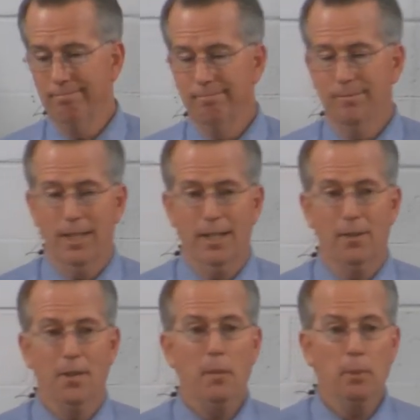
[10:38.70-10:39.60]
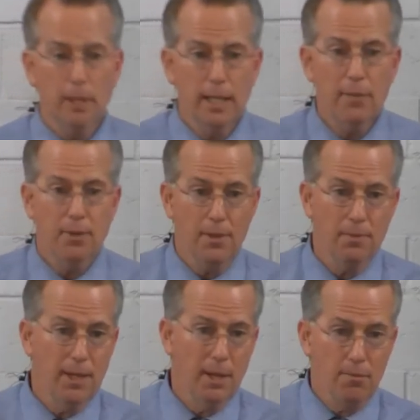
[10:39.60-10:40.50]
Uh, they believed
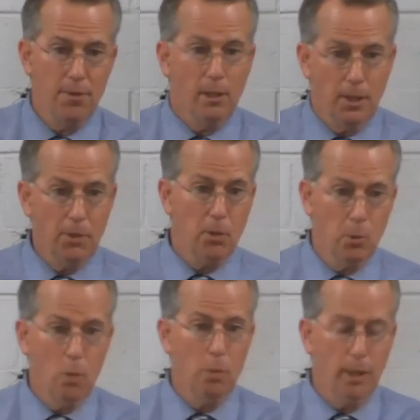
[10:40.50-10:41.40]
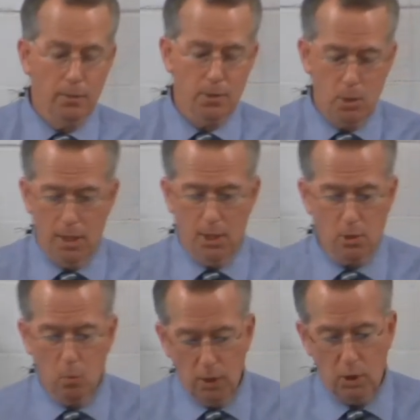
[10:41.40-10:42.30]
that, that it fell under the rubric of
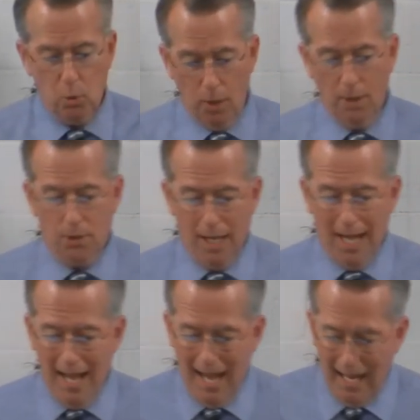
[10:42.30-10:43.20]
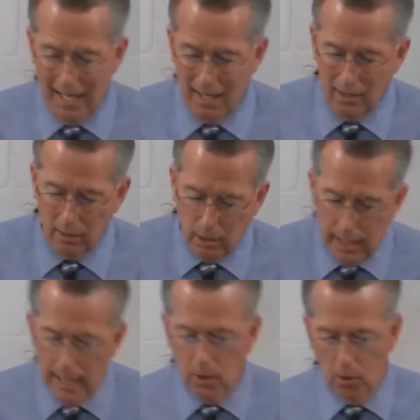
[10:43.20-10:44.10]
Judaism, which was a
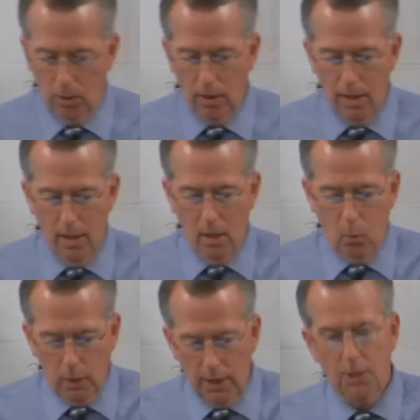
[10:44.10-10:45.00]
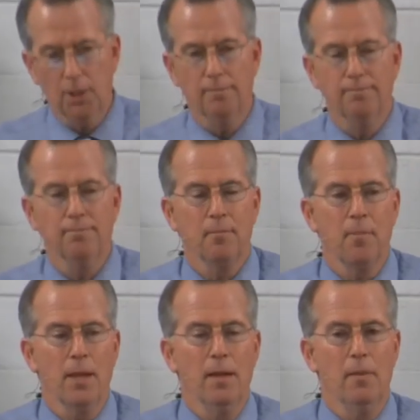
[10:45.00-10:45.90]
legal religion.
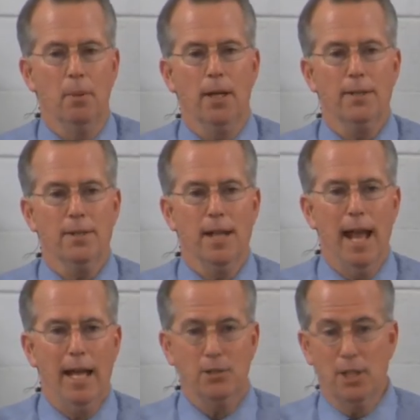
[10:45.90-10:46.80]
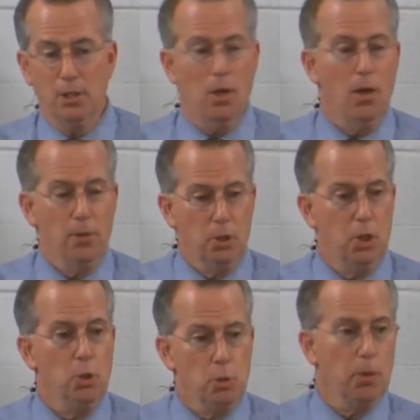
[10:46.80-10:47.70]
But as they saw the
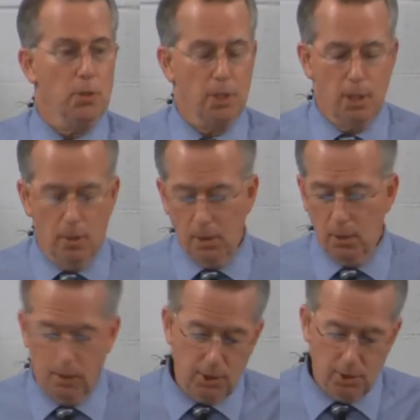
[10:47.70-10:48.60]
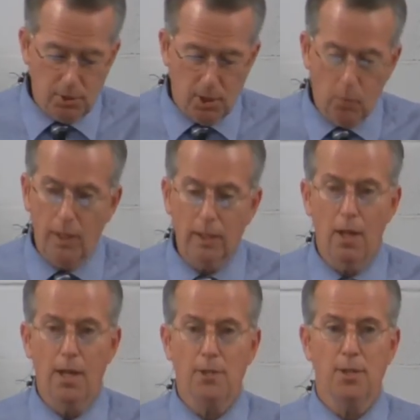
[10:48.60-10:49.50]
Jews persecuting the Christians, they
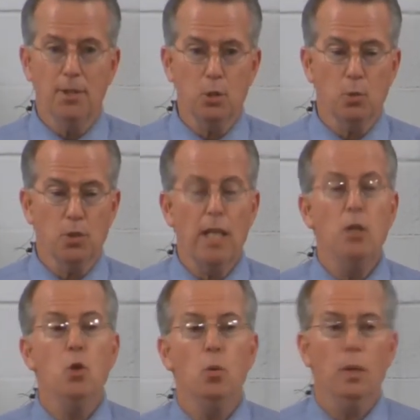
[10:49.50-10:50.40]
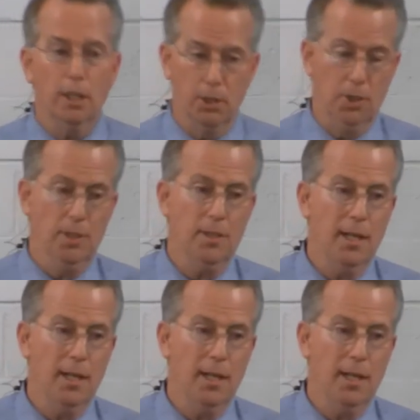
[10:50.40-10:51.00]
realized that this was a new religion.